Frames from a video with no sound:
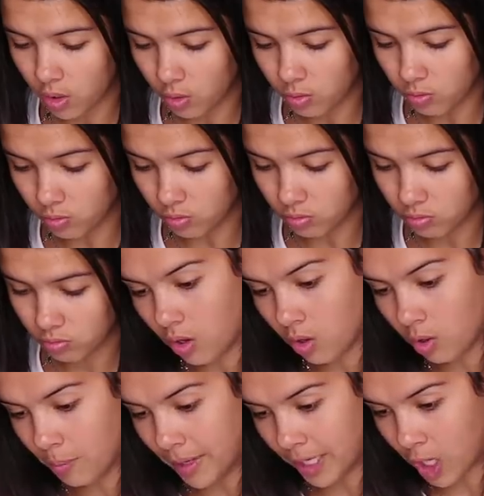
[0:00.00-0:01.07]
Ooh.
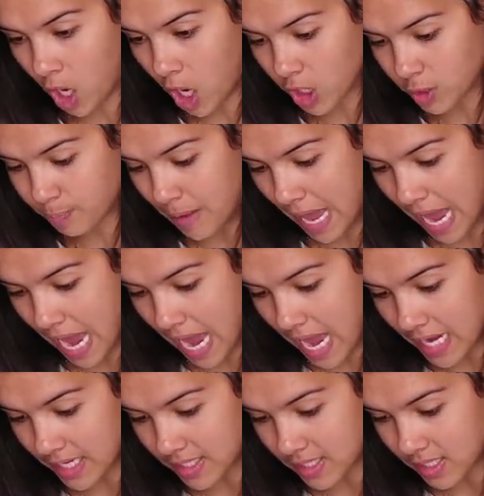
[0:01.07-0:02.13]
Oh my gosh,
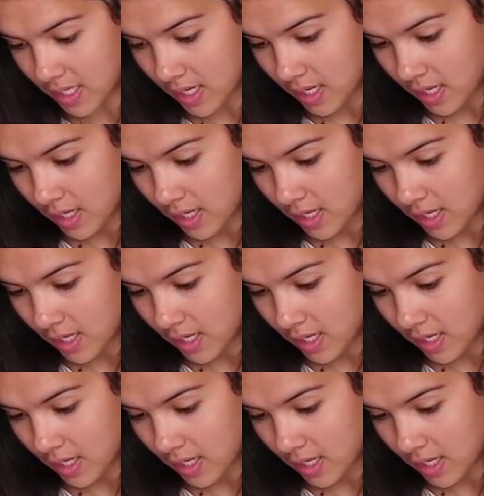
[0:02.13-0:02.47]
bangs.